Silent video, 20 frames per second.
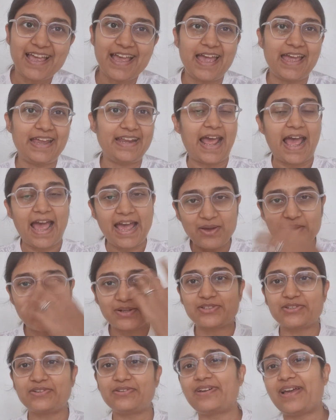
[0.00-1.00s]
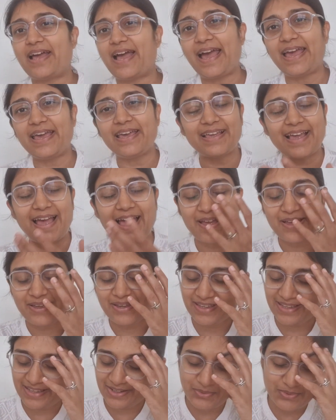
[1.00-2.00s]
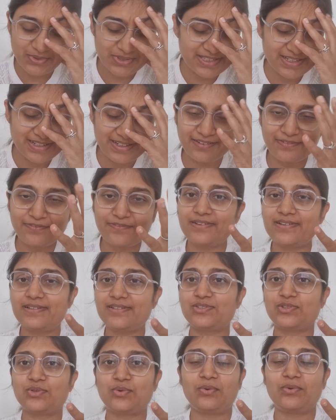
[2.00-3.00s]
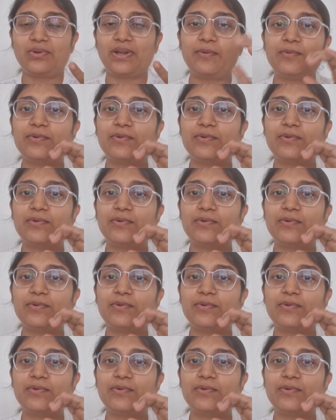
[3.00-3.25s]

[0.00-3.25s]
And I also, it was a different zone.